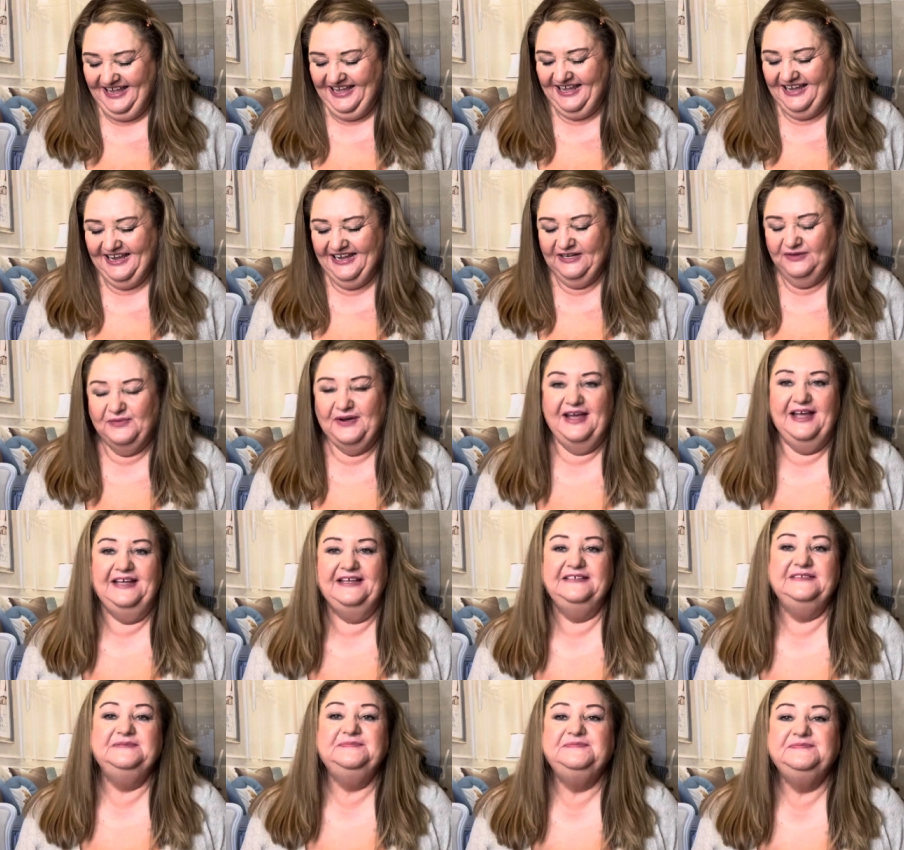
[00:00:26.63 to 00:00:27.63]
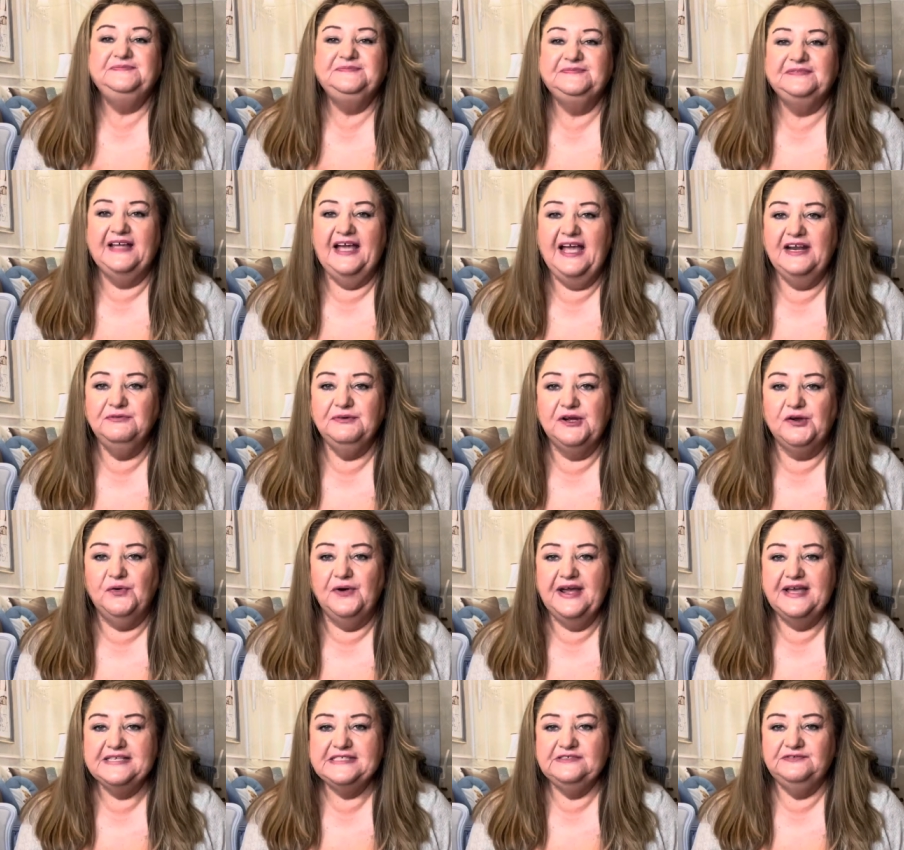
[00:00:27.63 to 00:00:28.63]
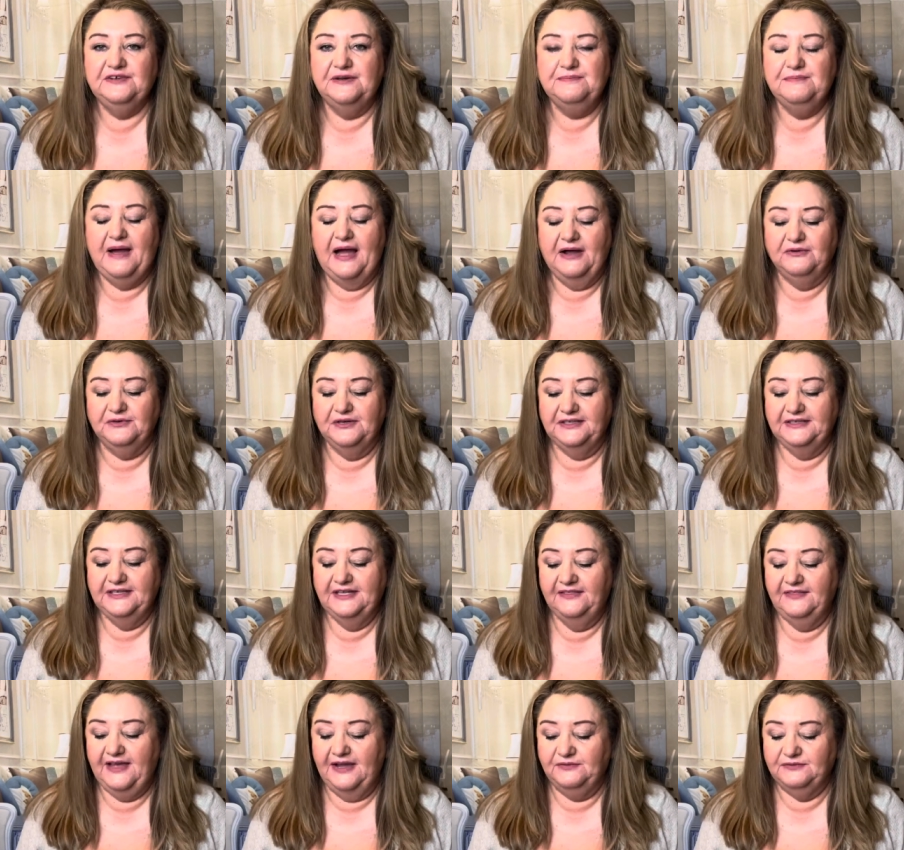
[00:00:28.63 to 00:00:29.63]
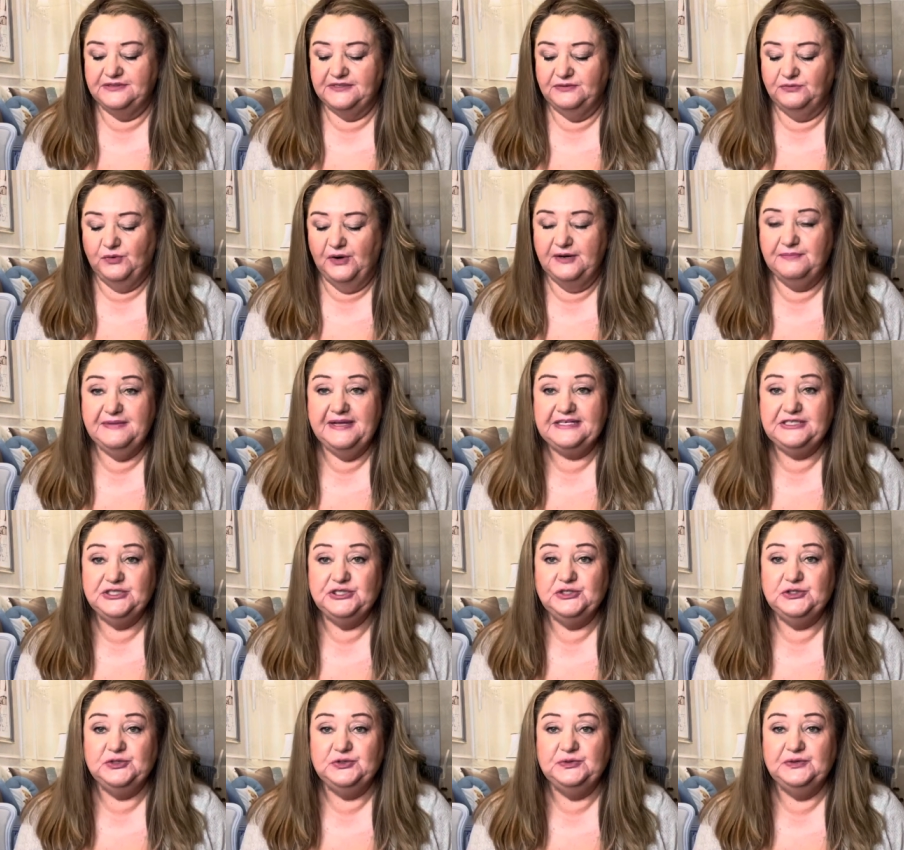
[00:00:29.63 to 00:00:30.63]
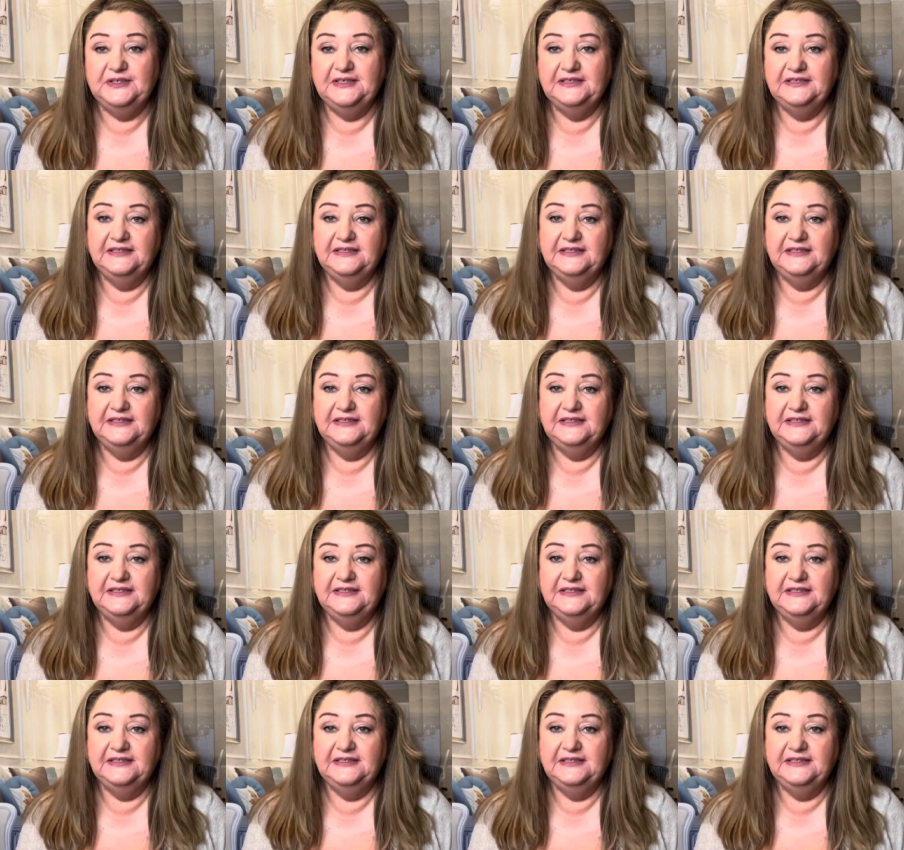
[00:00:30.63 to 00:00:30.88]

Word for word: Anyway, I had a request from Myra that wanted me to